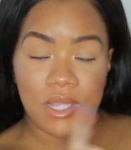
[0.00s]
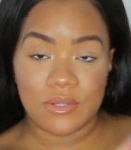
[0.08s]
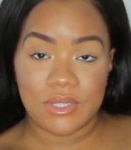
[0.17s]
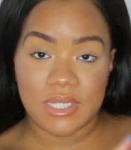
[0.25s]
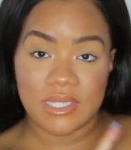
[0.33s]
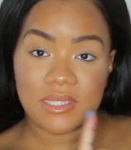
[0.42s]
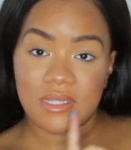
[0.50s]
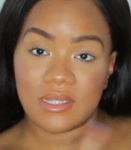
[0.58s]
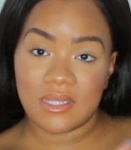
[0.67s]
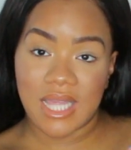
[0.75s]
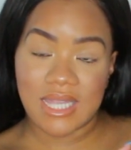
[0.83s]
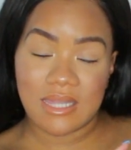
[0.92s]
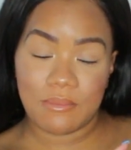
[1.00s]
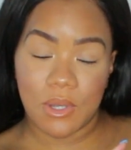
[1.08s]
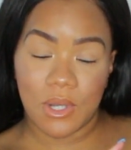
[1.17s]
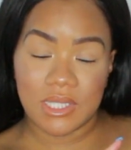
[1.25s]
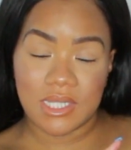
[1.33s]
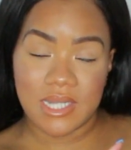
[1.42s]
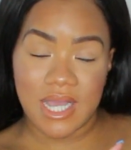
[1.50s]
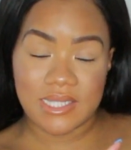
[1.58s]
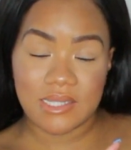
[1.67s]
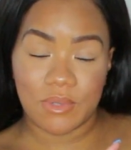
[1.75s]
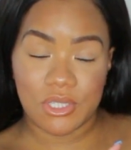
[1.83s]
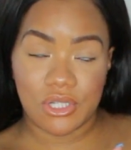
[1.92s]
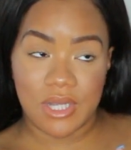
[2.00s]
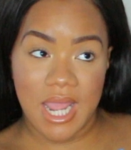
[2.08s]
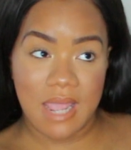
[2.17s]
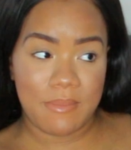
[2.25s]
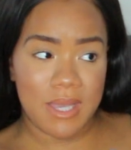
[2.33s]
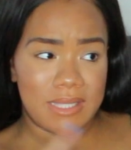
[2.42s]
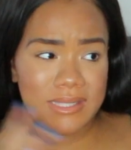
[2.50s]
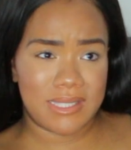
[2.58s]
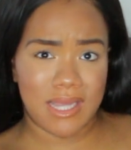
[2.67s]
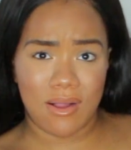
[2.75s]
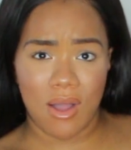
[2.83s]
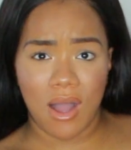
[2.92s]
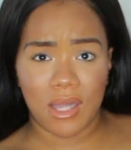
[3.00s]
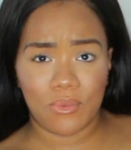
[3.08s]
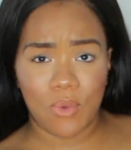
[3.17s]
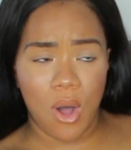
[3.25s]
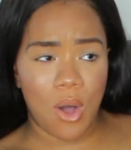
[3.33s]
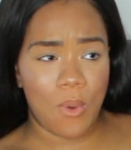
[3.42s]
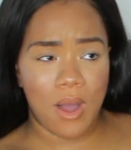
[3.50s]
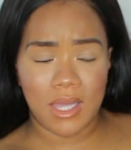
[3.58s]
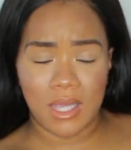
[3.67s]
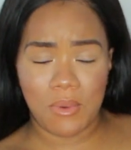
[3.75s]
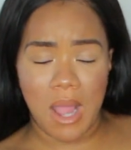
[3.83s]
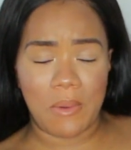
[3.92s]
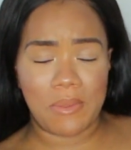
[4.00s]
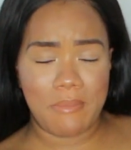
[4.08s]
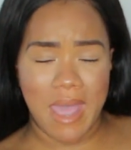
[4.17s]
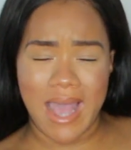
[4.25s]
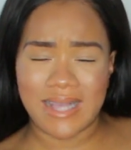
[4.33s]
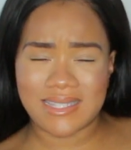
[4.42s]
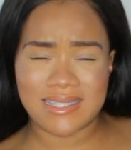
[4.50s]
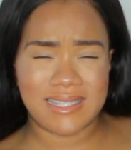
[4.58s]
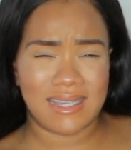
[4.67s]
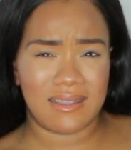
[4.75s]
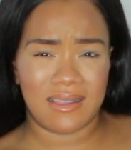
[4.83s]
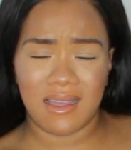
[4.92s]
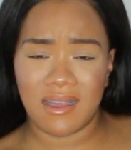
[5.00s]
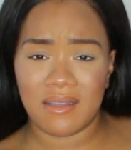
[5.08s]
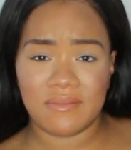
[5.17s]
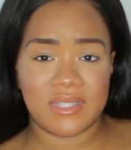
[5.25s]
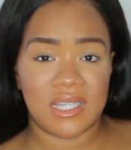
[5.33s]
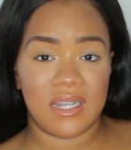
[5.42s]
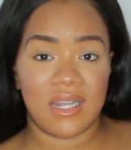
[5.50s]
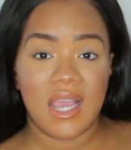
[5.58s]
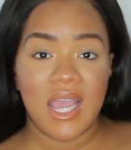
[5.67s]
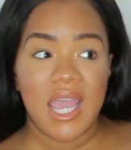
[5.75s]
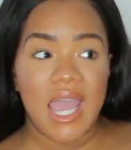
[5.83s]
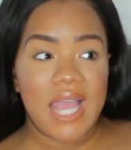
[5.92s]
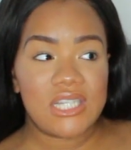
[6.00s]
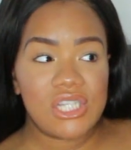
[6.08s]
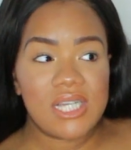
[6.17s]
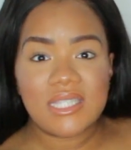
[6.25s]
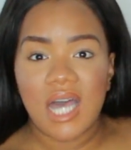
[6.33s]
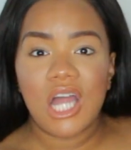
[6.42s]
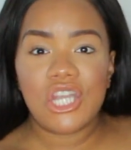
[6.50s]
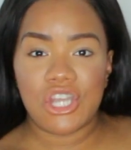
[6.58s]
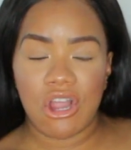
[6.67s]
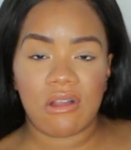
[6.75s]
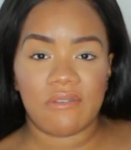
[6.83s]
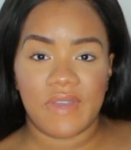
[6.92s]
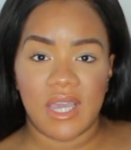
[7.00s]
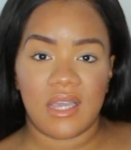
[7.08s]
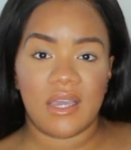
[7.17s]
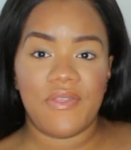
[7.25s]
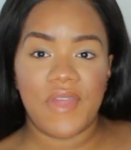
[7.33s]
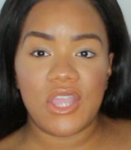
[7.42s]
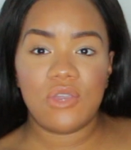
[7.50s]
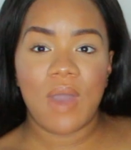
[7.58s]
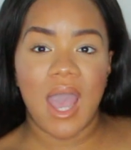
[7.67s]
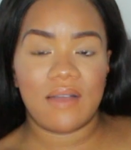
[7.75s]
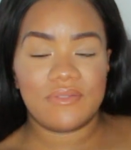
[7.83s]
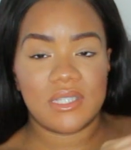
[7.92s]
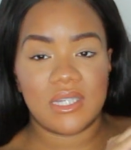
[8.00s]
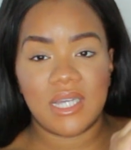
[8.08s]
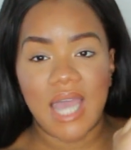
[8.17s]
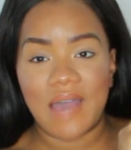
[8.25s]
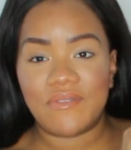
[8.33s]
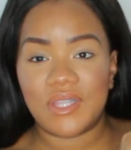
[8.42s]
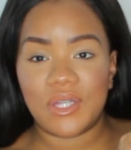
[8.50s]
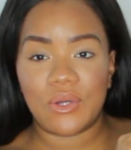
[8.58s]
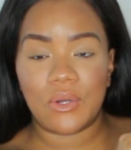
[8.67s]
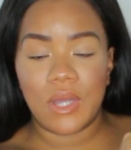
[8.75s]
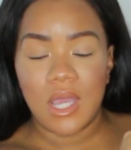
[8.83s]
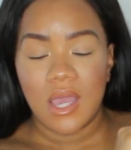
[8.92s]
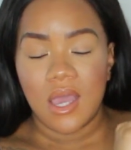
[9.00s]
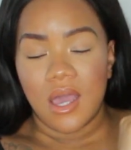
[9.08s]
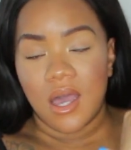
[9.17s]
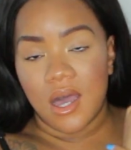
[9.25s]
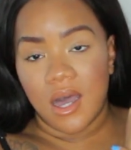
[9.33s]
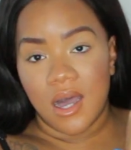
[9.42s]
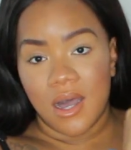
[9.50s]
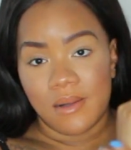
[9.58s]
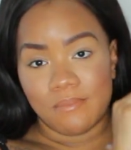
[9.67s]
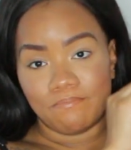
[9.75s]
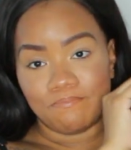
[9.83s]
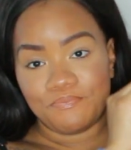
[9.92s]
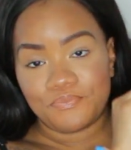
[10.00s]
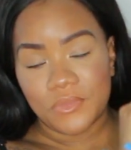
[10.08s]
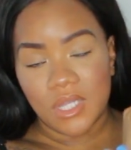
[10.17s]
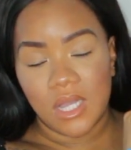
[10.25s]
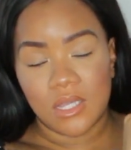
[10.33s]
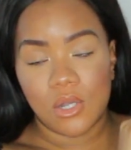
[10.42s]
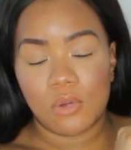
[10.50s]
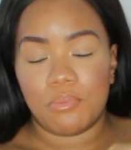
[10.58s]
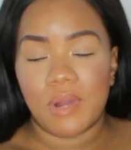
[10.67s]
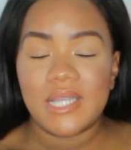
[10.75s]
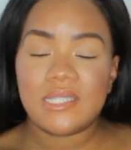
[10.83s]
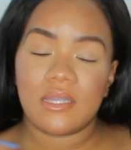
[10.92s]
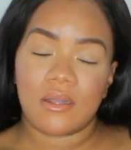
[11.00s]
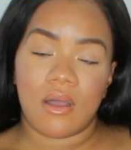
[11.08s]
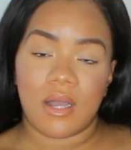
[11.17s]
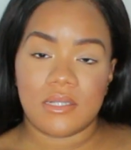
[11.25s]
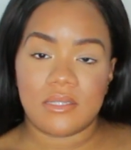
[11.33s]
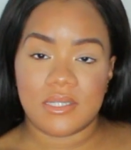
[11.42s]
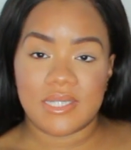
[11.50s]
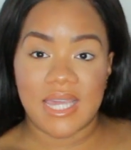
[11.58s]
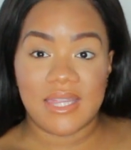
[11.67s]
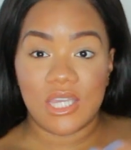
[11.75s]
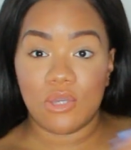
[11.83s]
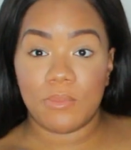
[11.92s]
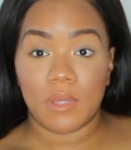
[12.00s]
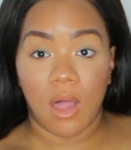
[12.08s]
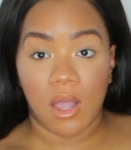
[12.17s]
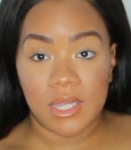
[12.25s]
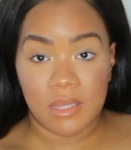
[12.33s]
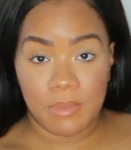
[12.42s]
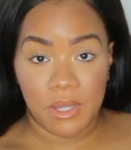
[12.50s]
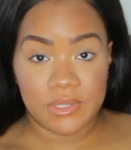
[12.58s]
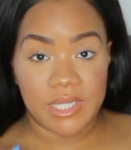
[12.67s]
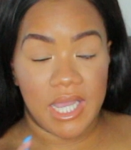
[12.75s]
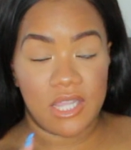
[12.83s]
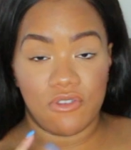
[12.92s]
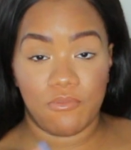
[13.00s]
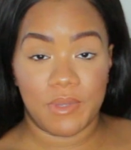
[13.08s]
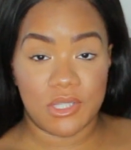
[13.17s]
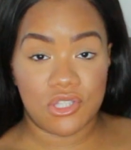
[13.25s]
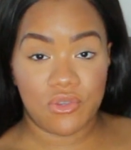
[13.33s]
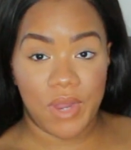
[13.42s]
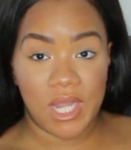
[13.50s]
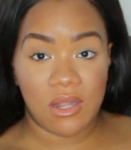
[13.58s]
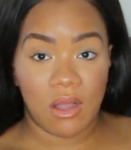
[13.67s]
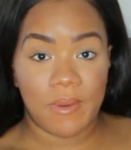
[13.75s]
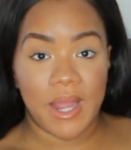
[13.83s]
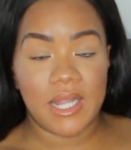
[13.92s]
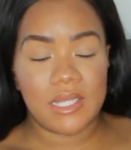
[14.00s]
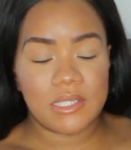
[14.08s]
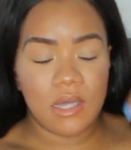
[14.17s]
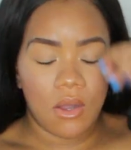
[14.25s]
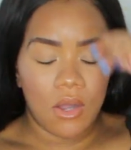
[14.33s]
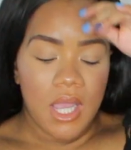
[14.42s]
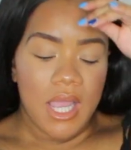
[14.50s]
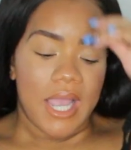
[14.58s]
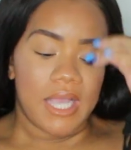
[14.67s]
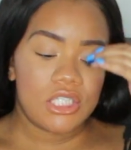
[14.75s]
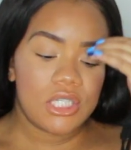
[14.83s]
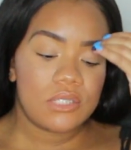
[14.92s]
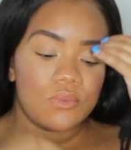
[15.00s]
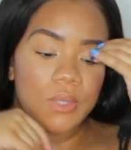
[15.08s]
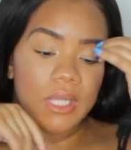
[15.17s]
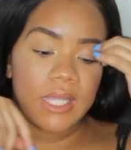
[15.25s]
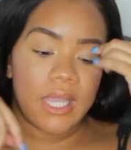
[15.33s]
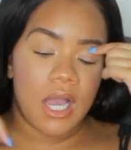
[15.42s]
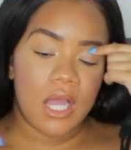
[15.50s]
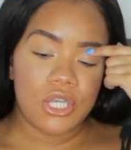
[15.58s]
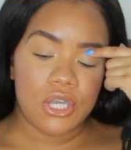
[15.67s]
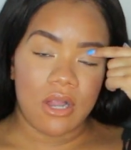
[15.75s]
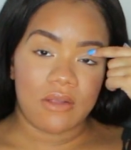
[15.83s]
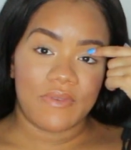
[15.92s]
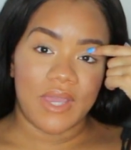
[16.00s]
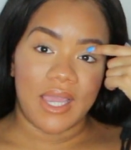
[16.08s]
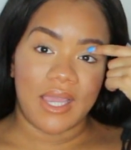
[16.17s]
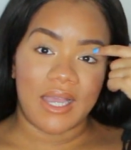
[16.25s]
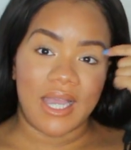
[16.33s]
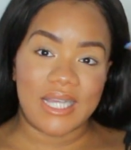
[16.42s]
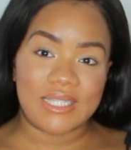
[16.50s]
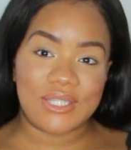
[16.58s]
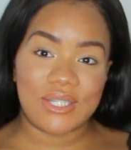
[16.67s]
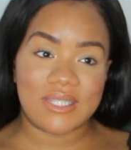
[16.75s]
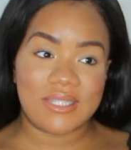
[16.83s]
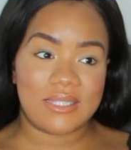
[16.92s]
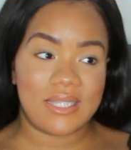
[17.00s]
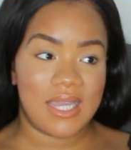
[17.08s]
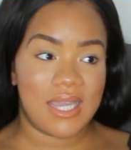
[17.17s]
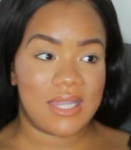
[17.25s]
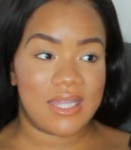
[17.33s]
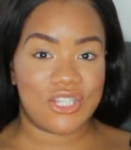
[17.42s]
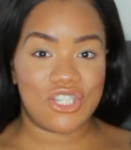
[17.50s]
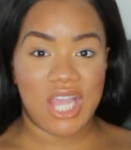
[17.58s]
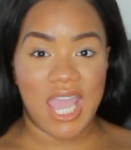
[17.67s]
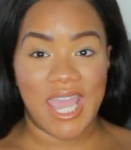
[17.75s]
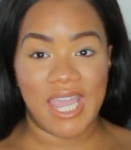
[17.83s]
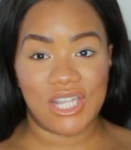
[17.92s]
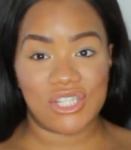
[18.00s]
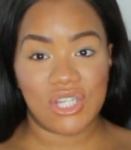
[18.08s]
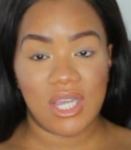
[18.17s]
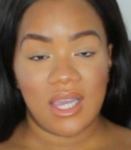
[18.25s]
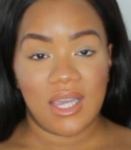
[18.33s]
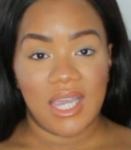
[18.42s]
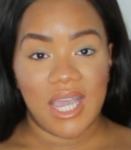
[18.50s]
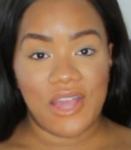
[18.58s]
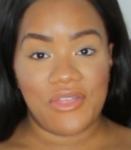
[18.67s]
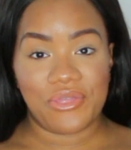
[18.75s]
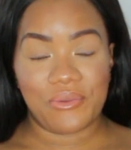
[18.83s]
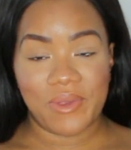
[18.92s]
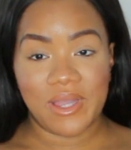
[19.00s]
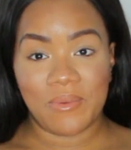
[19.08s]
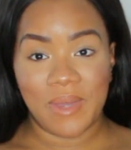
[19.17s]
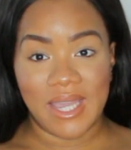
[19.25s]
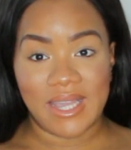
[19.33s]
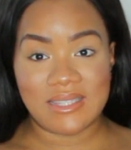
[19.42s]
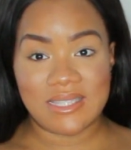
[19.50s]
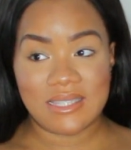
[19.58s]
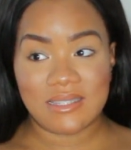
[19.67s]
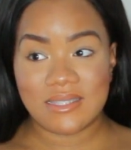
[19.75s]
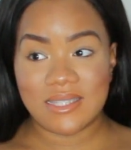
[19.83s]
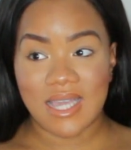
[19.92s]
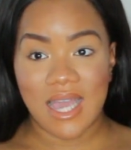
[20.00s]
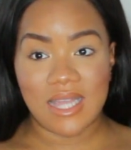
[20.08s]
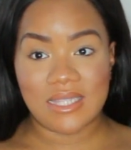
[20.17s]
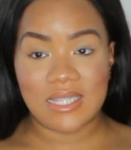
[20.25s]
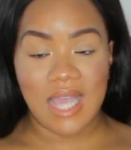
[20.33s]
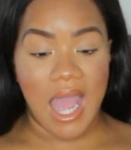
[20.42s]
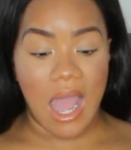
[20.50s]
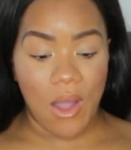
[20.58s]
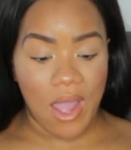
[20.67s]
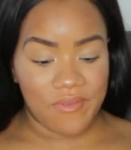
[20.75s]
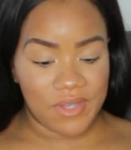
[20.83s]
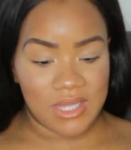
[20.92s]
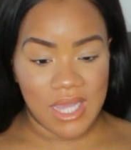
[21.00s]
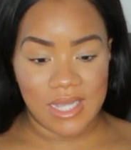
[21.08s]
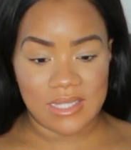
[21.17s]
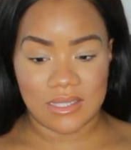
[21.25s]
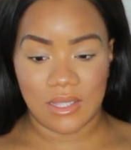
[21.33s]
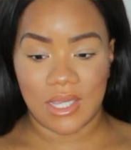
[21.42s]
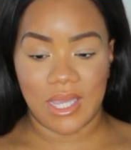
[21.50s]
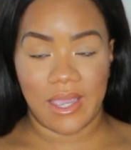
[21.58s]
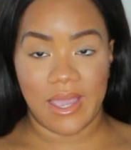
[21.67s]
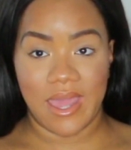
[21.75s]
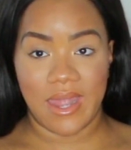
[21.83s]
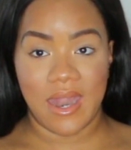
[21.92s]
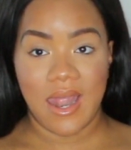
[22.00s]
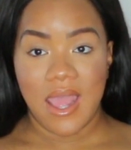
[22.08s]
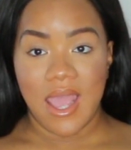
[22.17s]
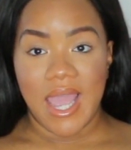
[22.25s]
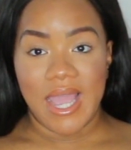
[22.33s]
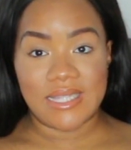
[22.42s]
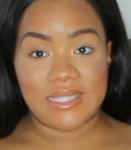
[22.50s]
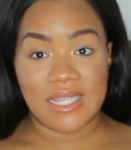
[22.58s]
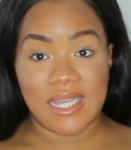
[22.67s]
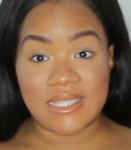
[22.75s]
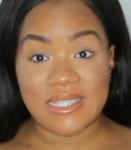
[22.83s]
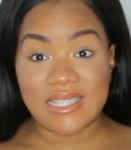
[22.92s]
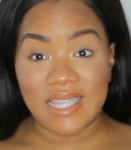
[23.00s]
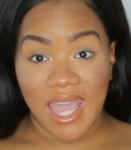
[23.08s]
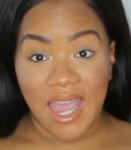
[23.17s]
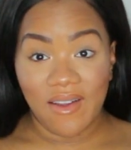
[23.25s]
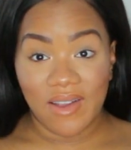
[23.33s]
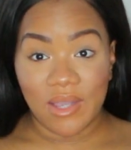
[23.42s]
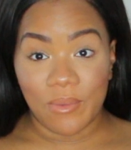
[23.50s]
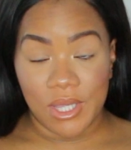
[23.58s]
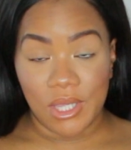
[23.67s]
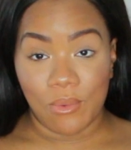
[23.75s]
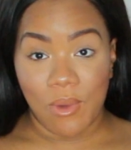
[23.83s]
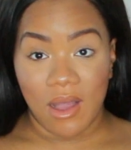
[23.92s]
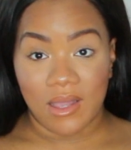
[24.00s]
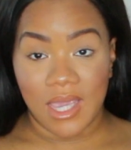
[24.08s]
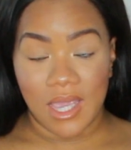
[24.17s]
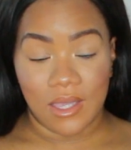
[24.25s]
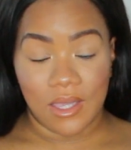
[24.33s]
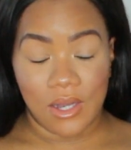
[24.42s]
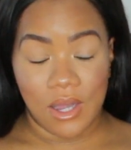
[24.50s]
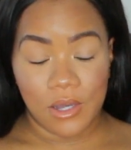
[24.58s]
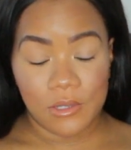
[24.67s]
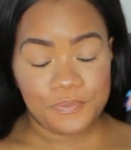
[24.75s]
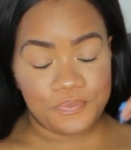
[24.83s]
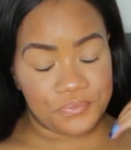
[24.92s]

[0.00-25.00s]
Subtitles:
You just let them know at the desk what your name is. They're all walking around with masks and gloves, and it's just unnerving. And then you have to have a little bracelet on to say that you belong in the building and you've been screened already. So it's just really unnerving to see the change in 3 weeks to how everything is looking. And it's scary when you walk in, you know?